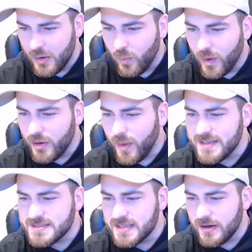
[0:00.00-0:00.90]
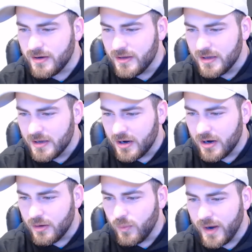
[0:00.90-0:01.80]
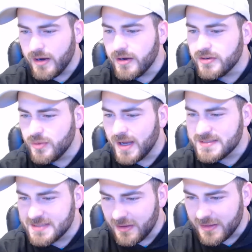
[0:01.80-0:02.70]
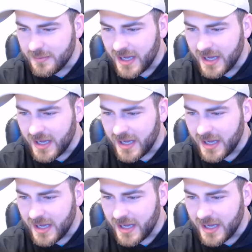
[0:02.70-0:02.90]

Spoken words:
What do I sell? Or where do I sell them?